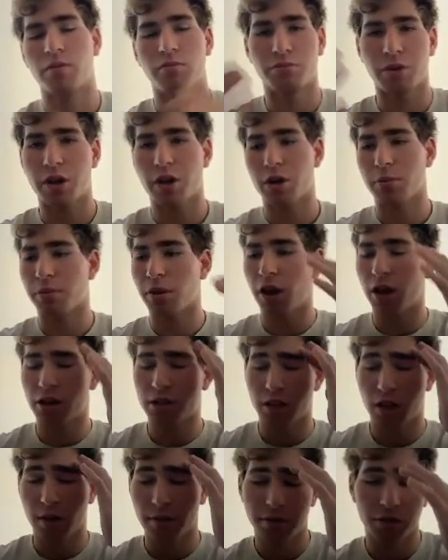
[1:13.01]
Breaker
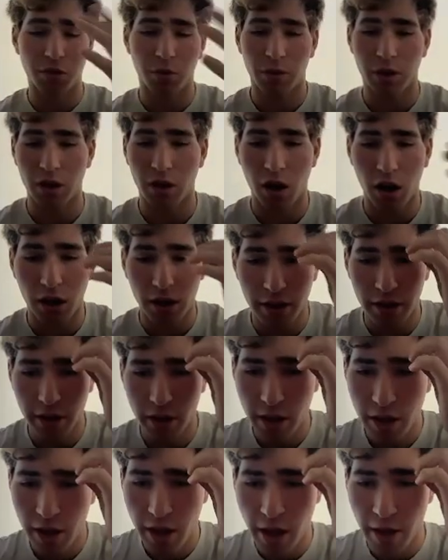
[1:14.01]
blocks, however you want to call it.
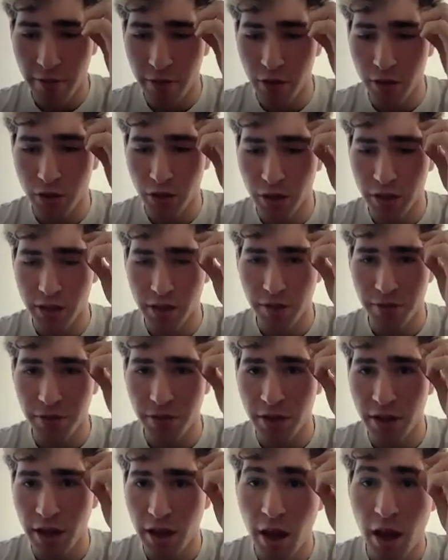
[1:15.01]
Everyone trades
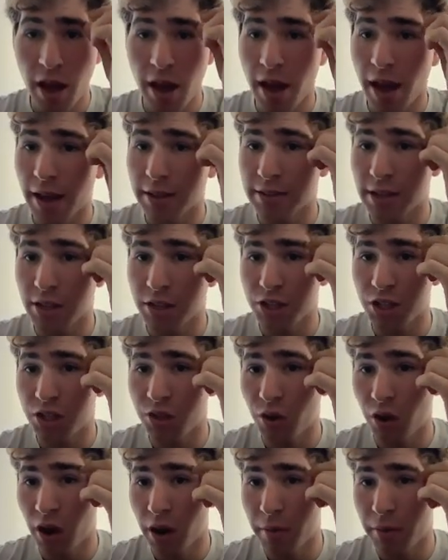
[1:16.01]
differently. Essentially
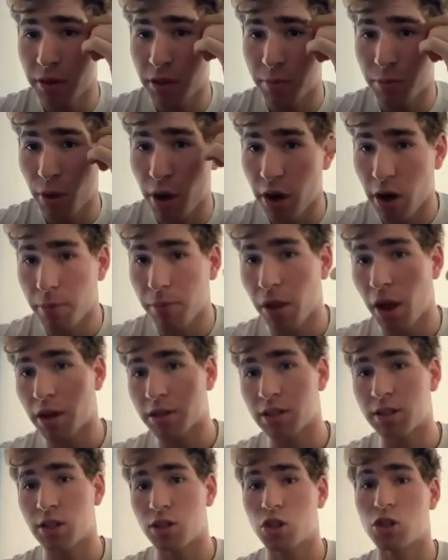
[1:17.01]
just created a bunch of breaker
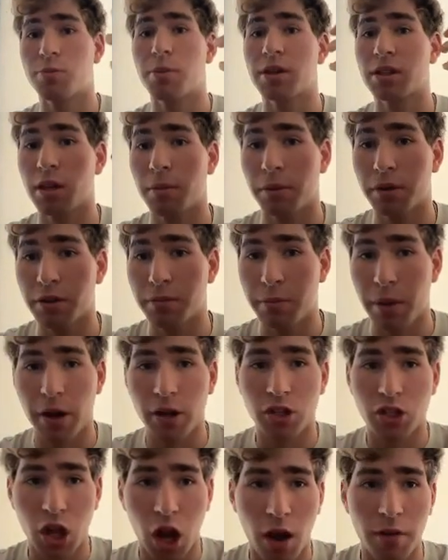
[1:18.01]
blocks and disrespecting a bunch of
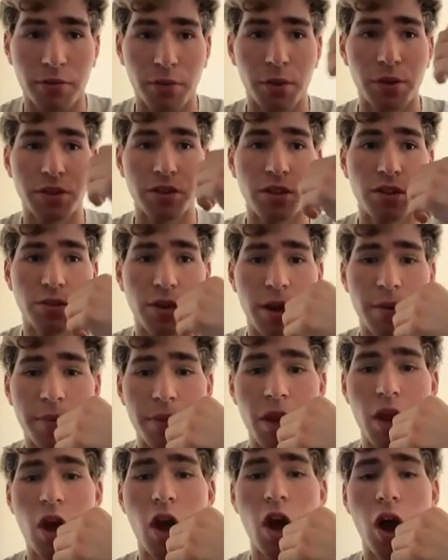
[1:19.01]
bearish confluences, right?
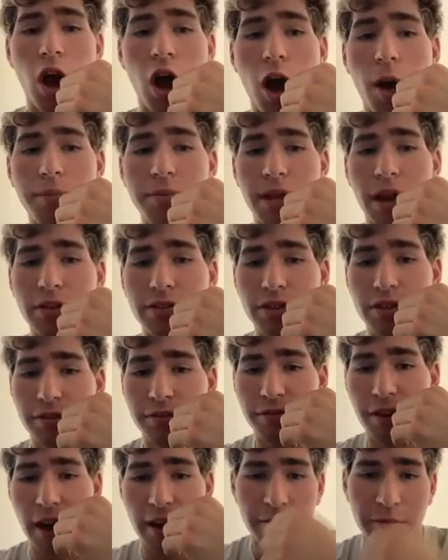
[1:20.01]
Hop down to the
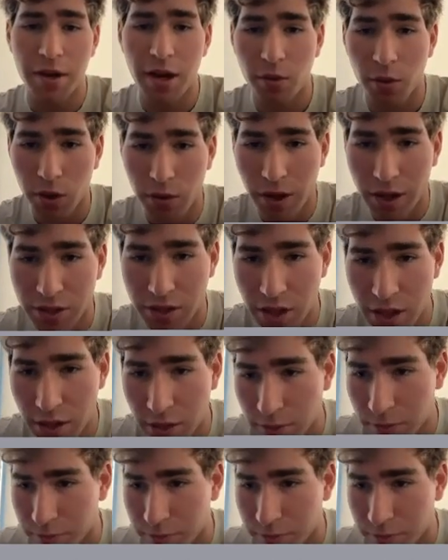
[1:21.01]
5 minute. What do I see?